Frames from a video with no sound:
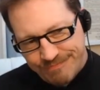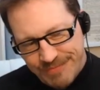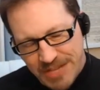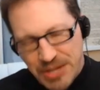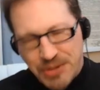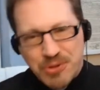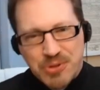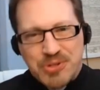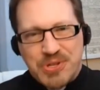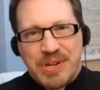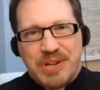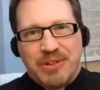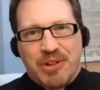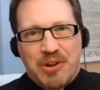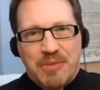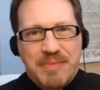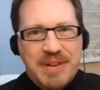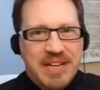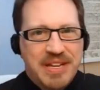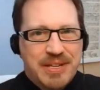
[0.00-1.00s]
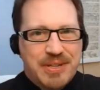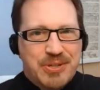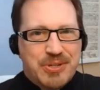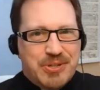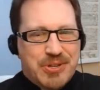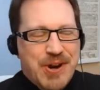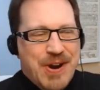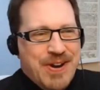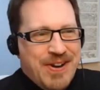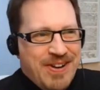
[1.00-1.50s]
interesting Larmenius
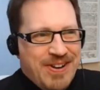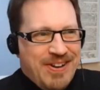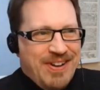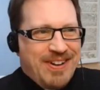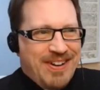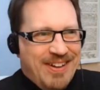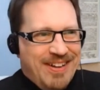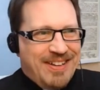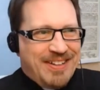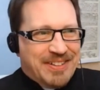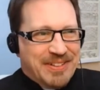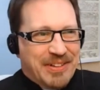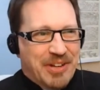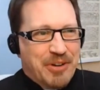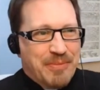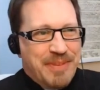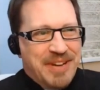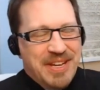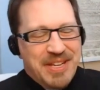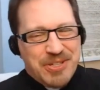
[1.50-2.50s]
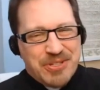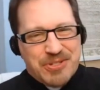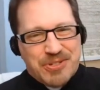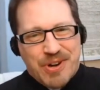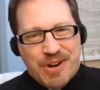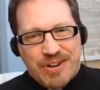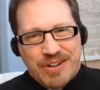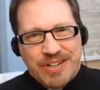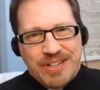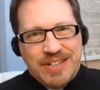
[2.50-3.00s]

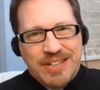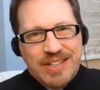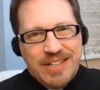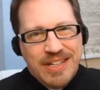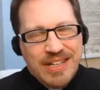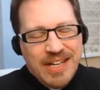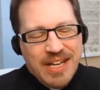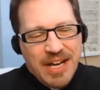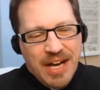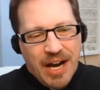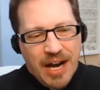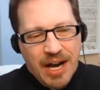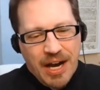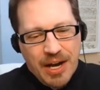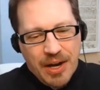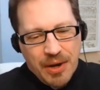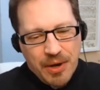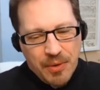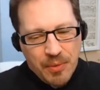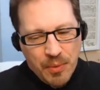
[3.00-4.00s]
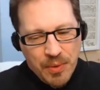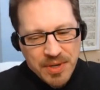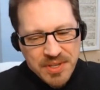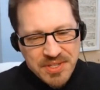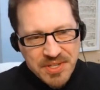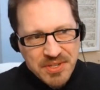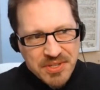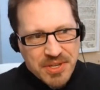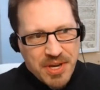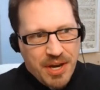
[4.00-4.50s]
Charter was
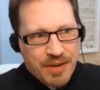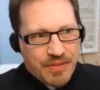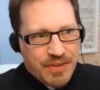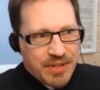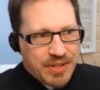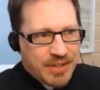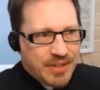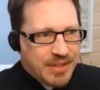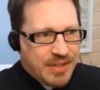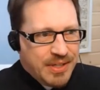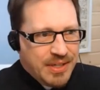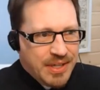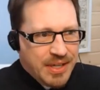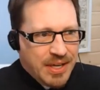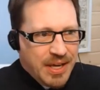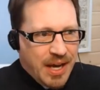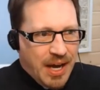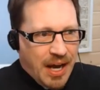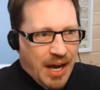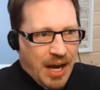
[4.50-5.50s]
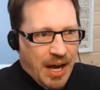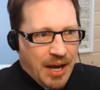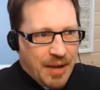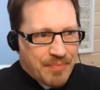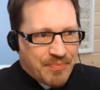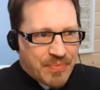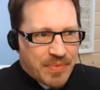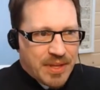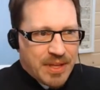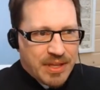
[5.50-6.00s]
discovered
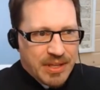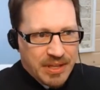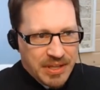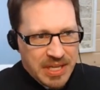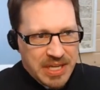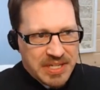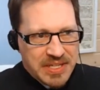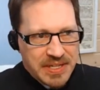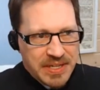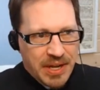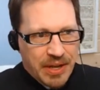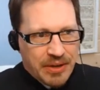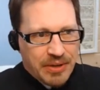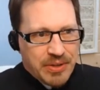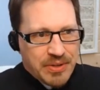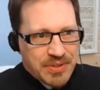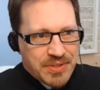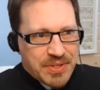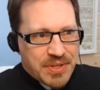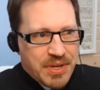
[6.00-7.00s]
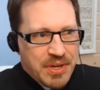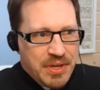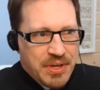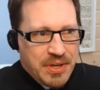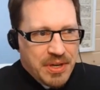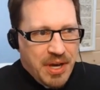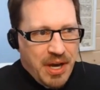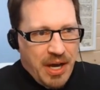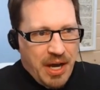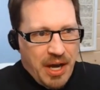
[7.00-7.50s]
in the 1800s
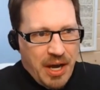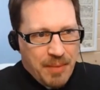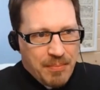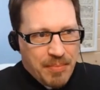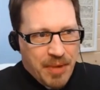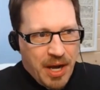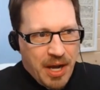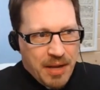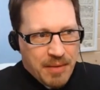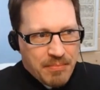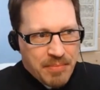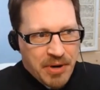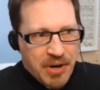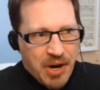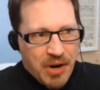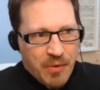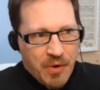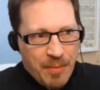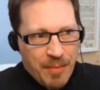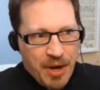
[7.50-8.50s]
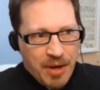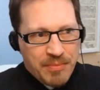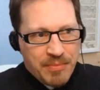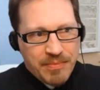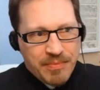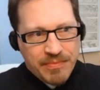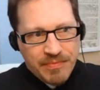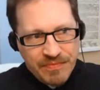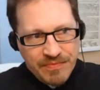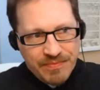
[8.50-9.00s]
by Bernard
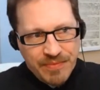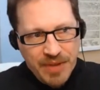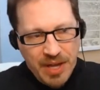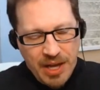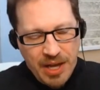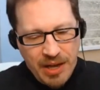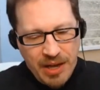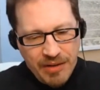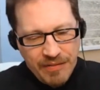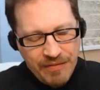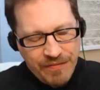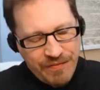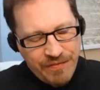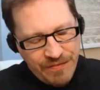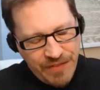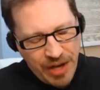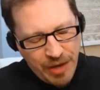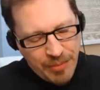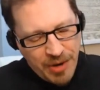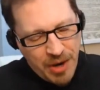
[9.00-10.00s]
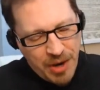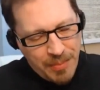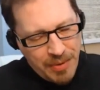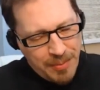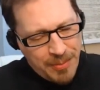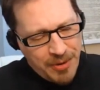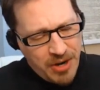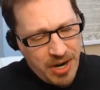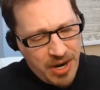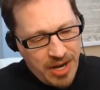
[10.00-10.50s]
Raymond
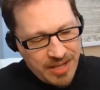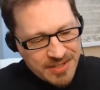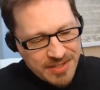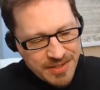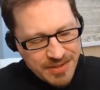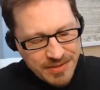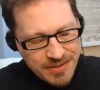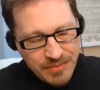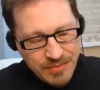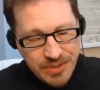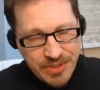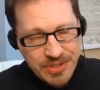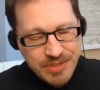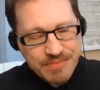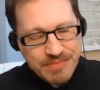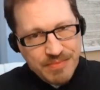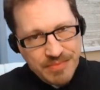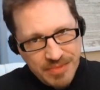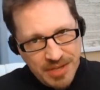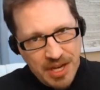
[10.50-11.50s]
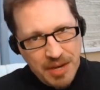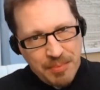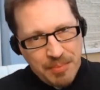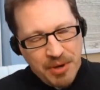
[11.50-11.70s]
Fabre Prat, which I